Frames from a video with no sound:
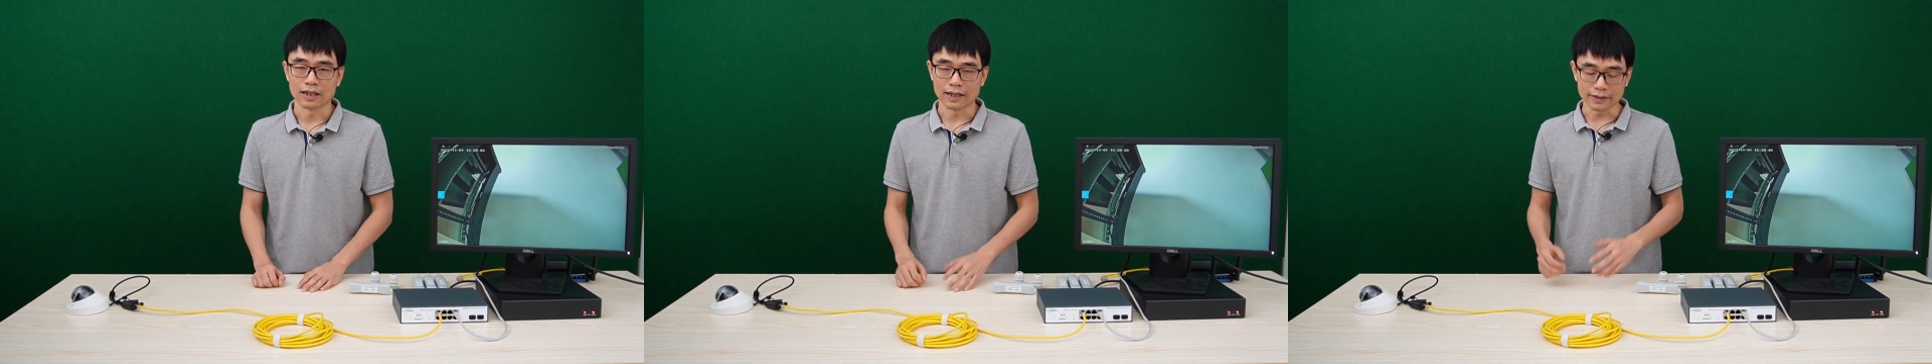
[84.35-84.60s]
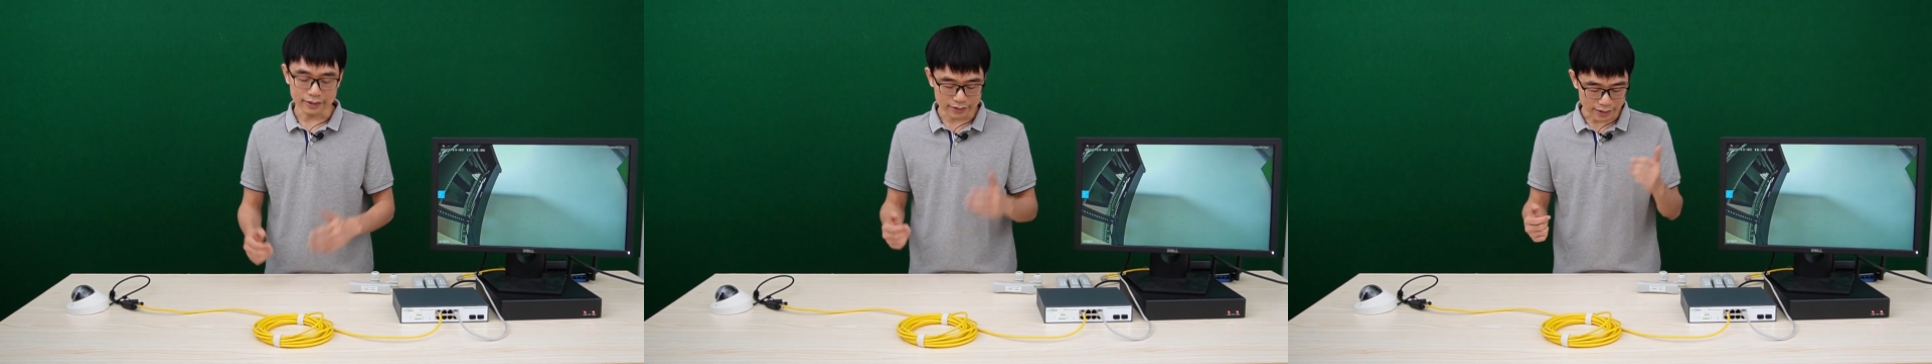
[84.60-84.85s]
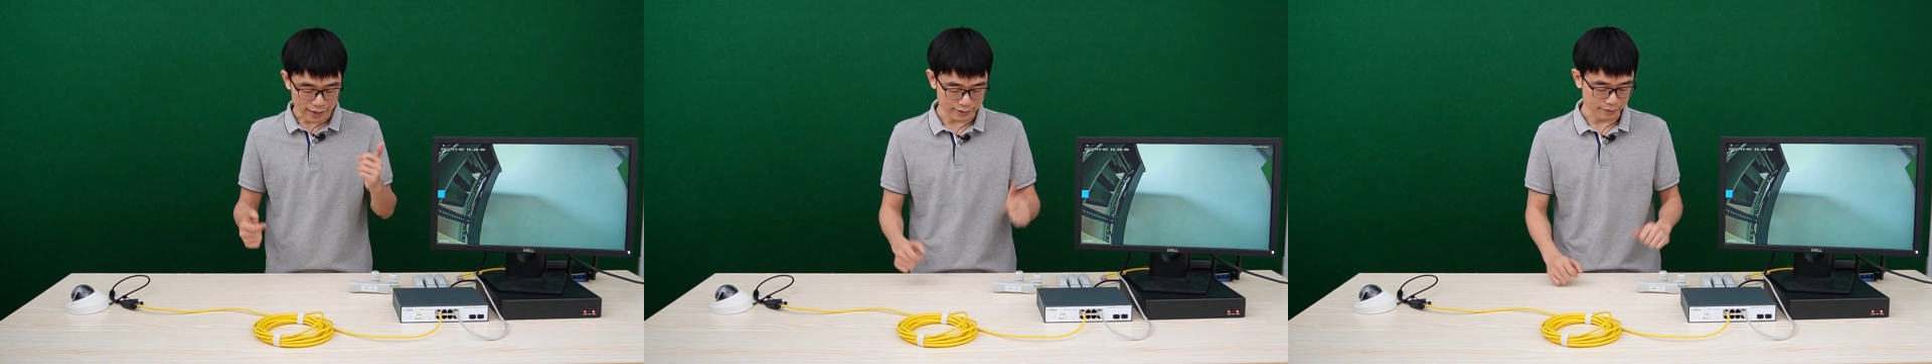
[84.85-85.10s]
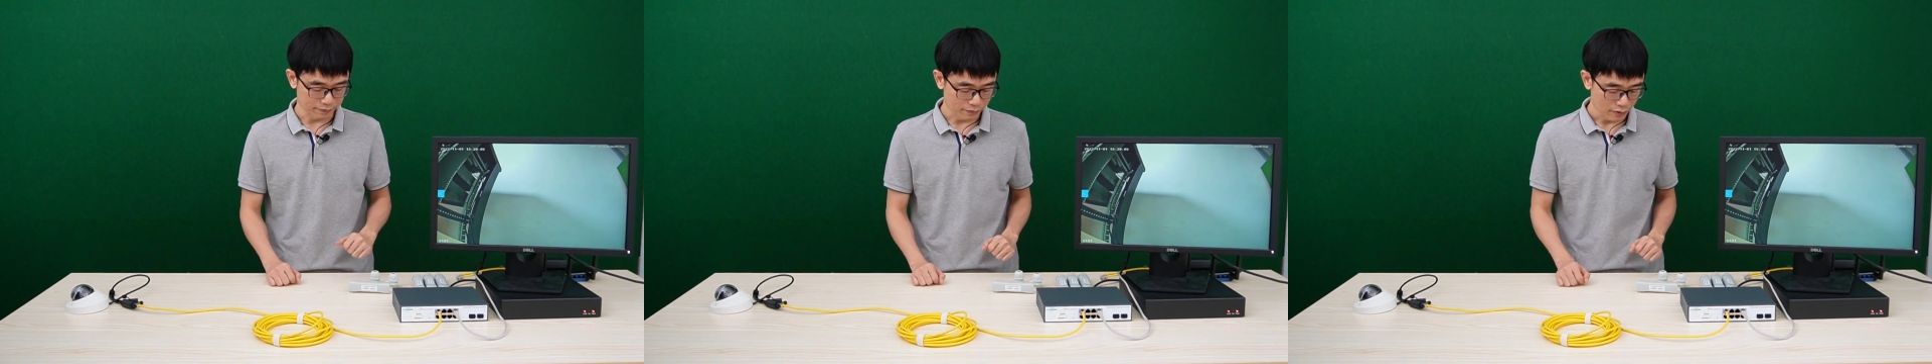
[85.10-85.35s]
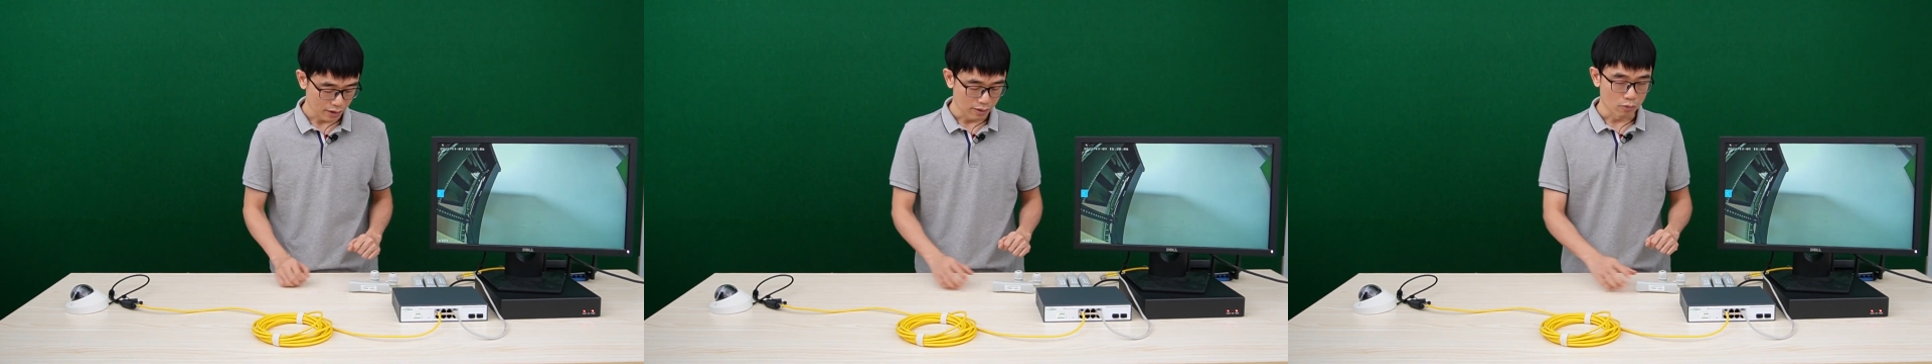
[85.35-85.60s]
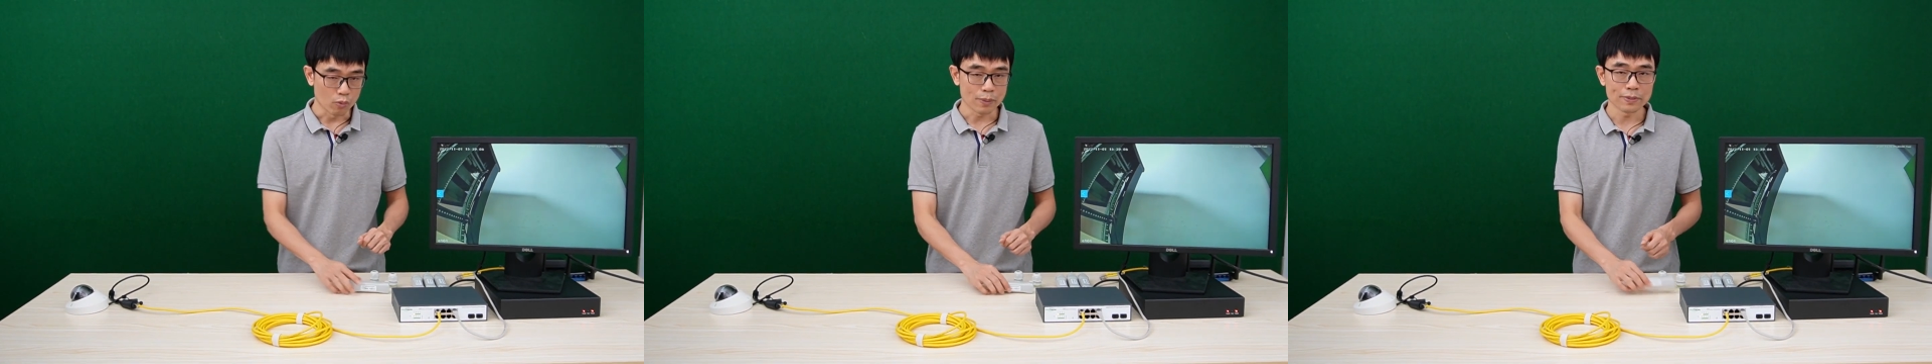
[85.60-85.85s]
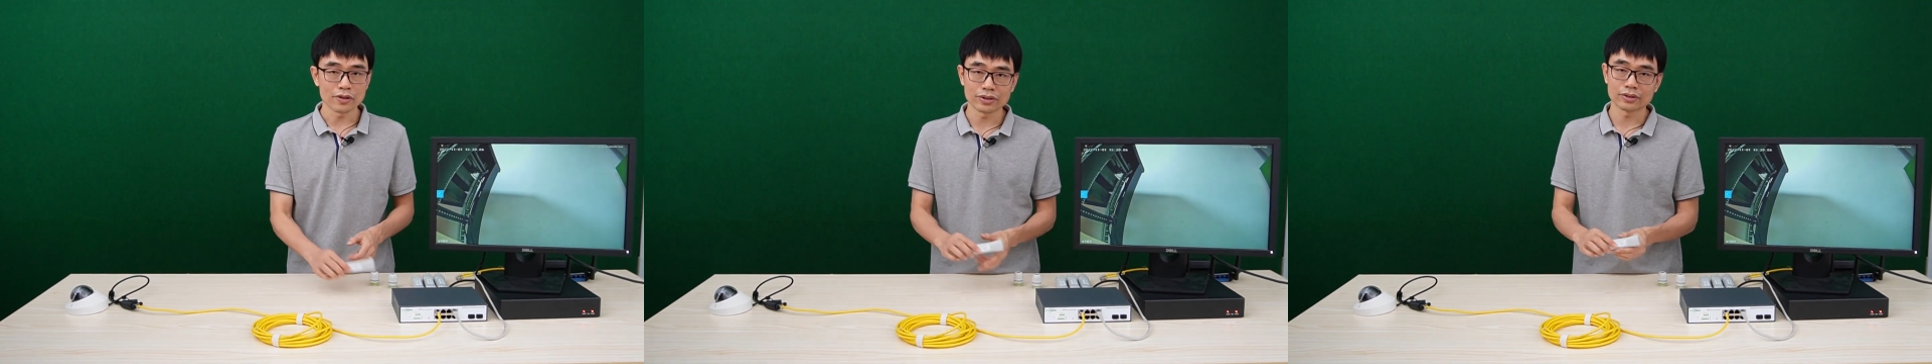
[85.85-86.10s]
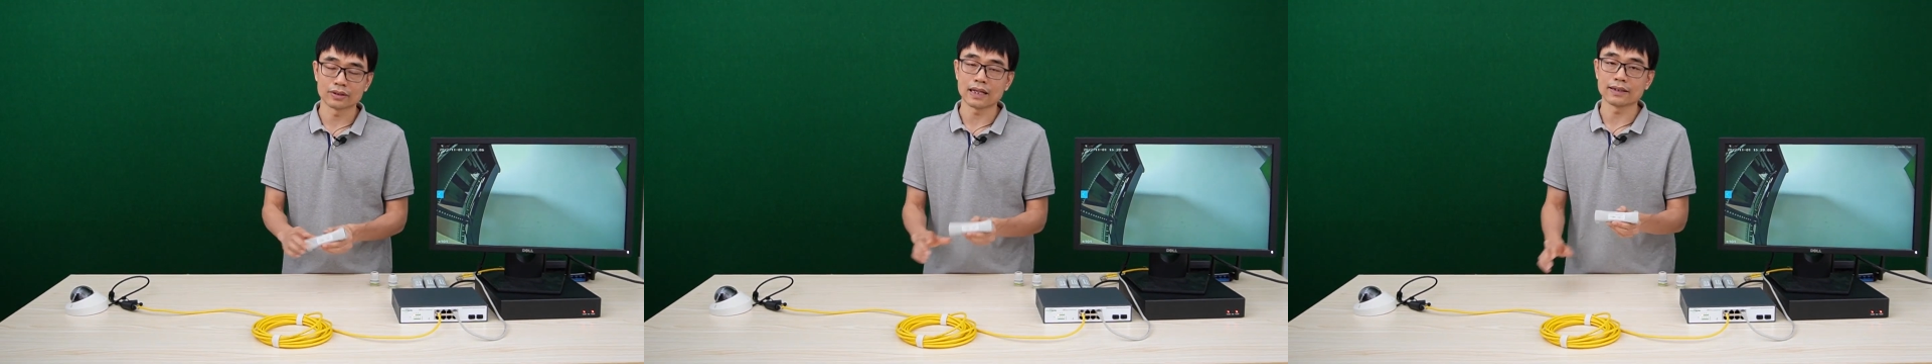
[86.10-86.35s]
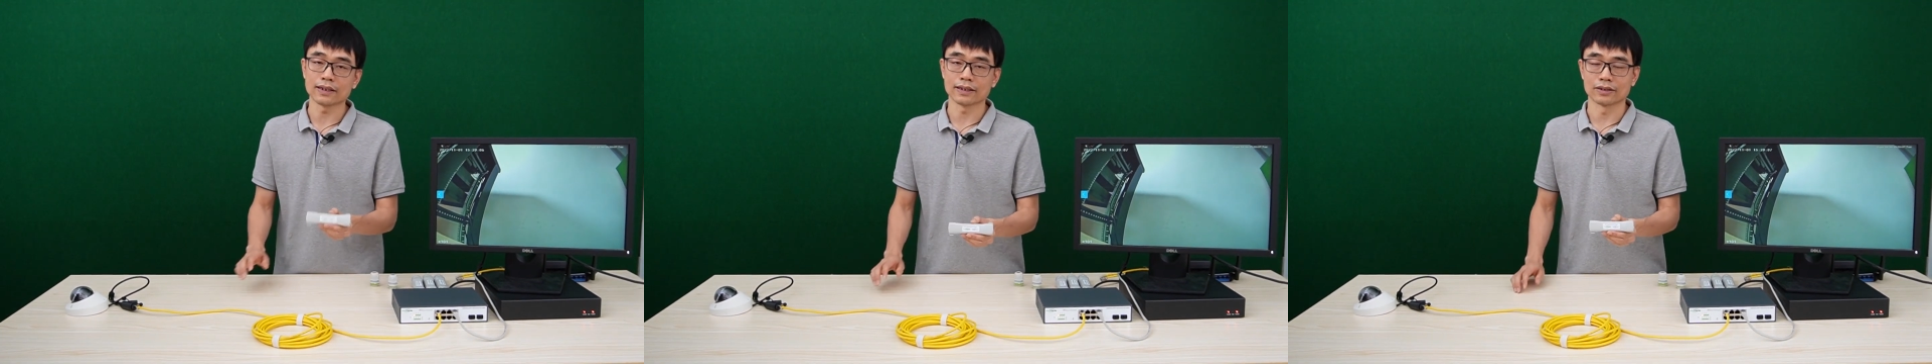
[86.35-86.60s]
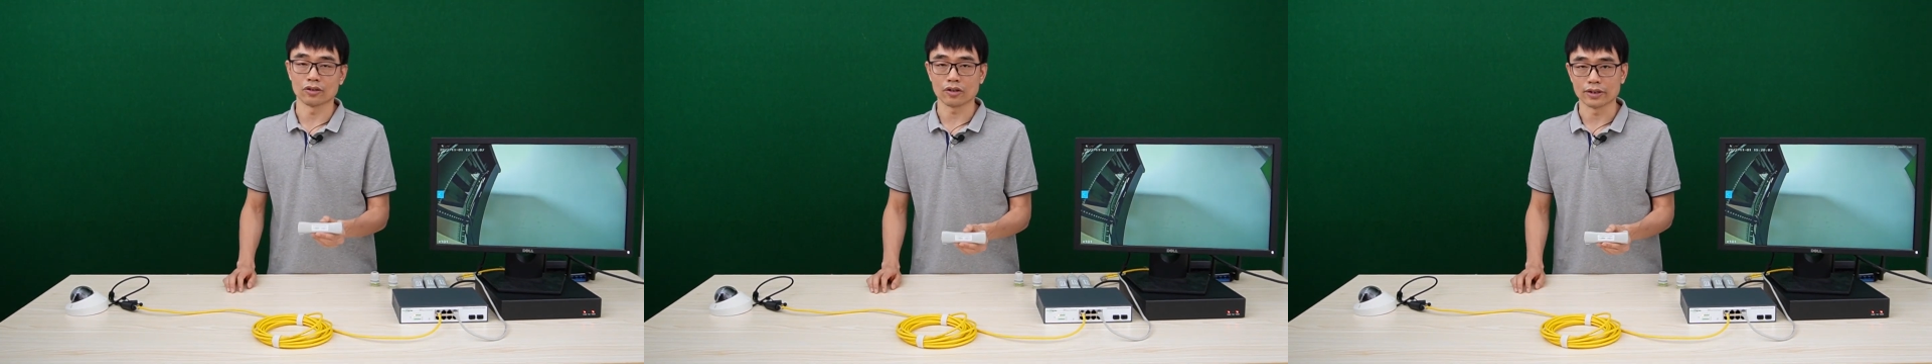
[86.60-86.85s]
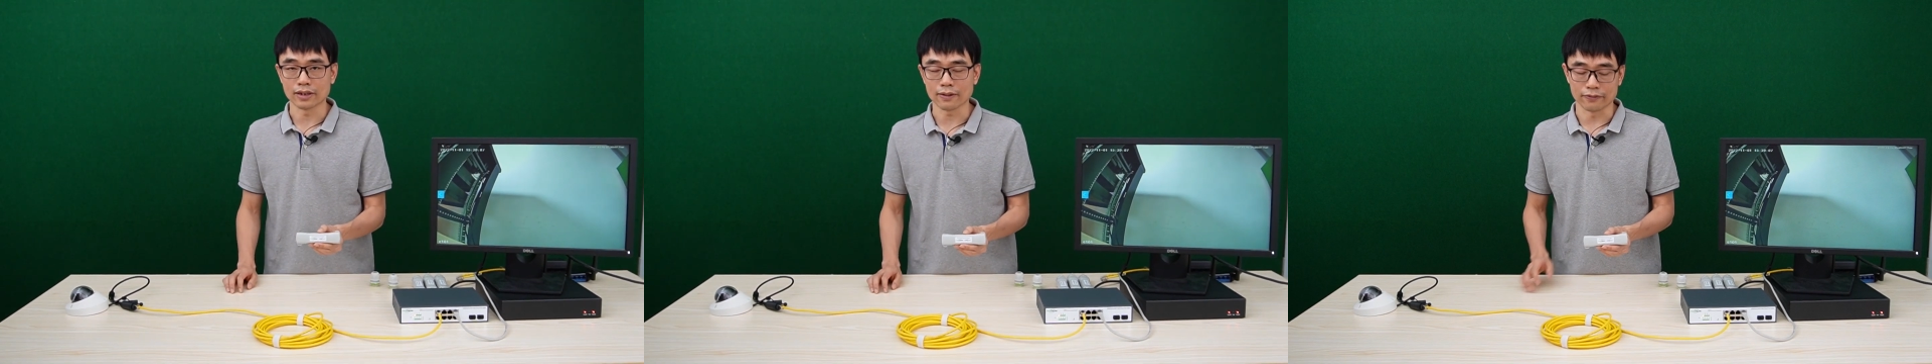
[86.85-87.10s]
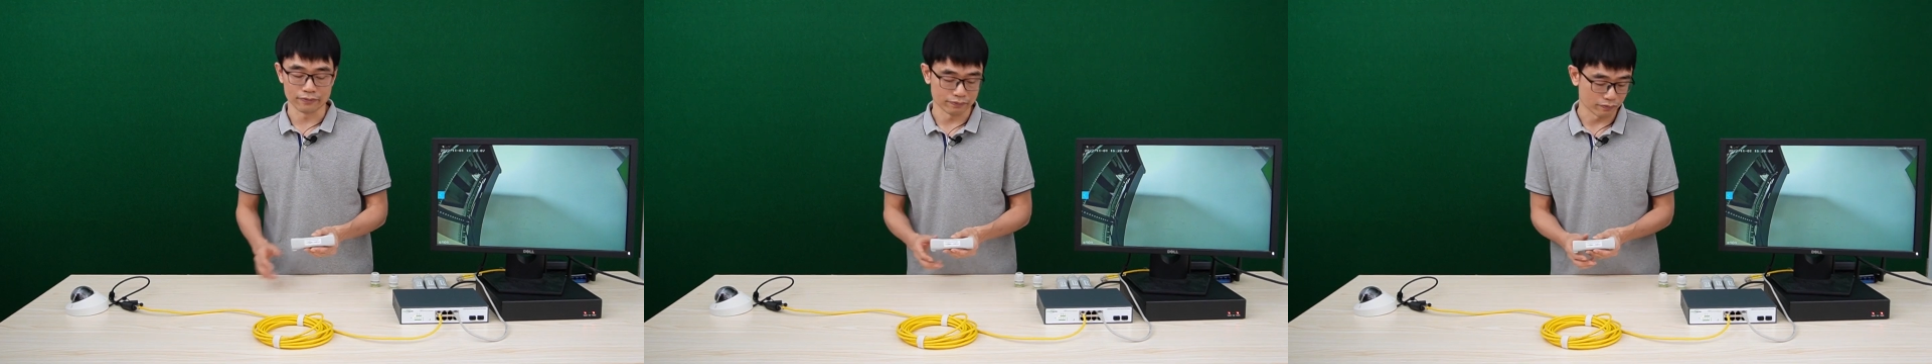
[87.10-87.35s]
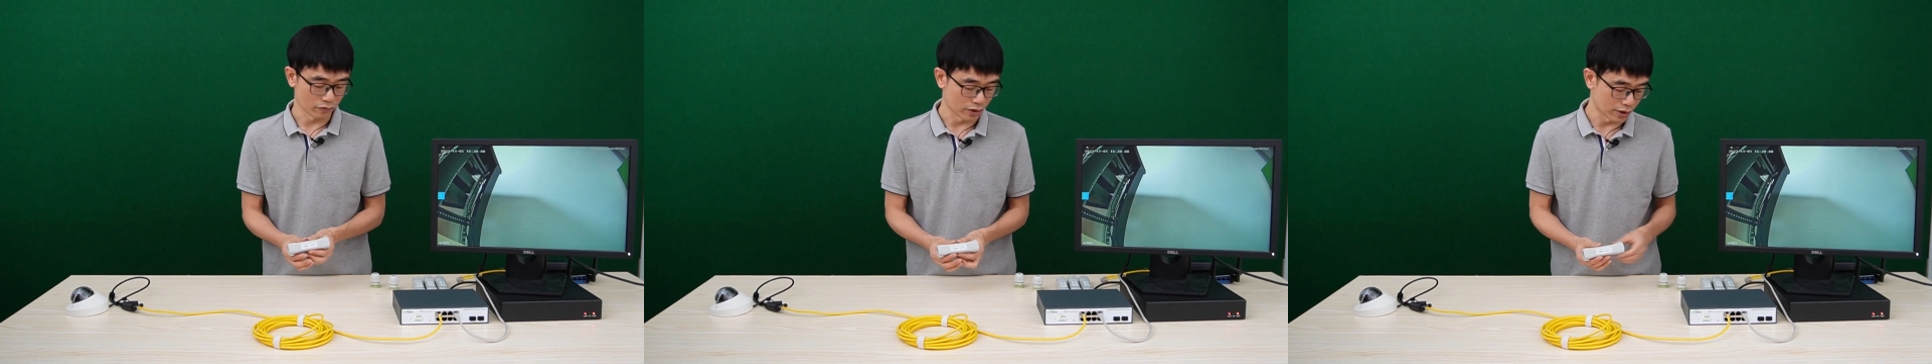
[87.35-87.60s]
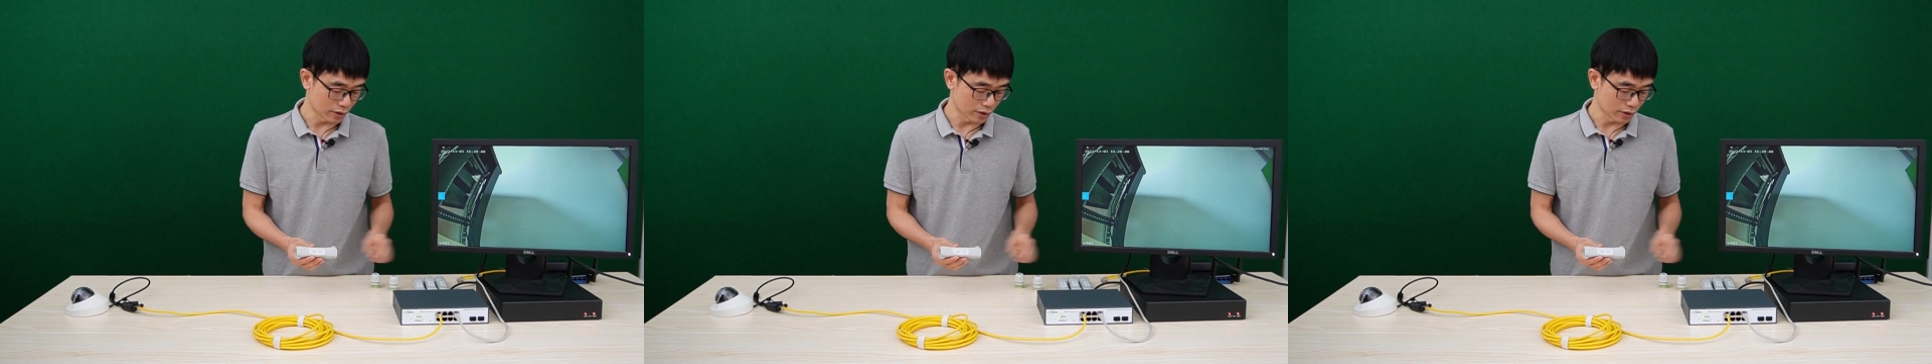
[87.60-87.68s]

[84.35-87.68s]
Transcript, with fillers: In this case, one POE extender is not enough. We